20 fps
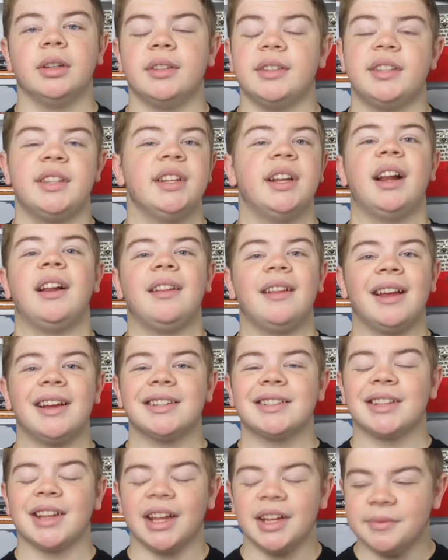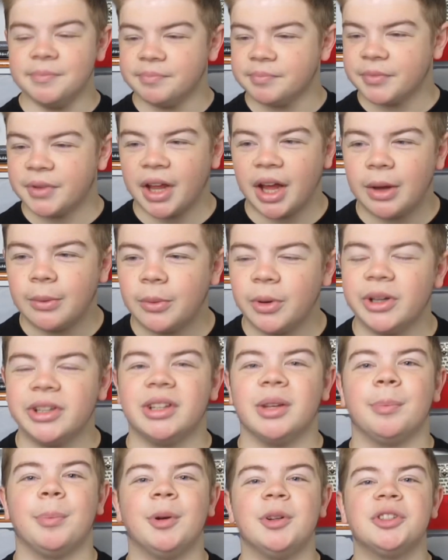See that last line? I
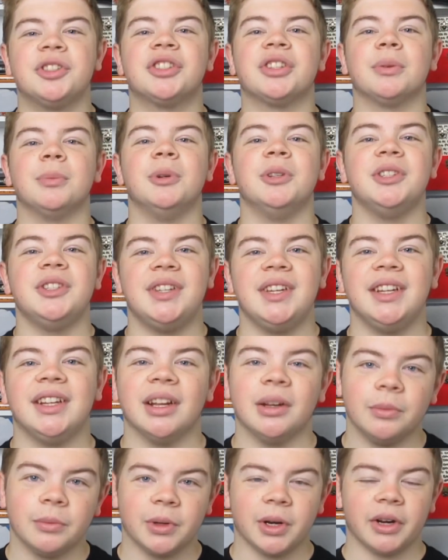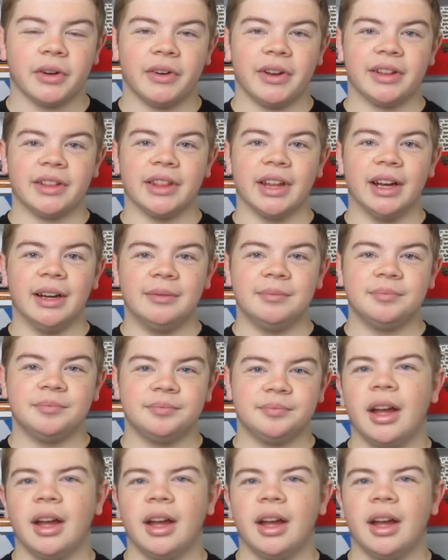wanted to punch someone's head in when I read that.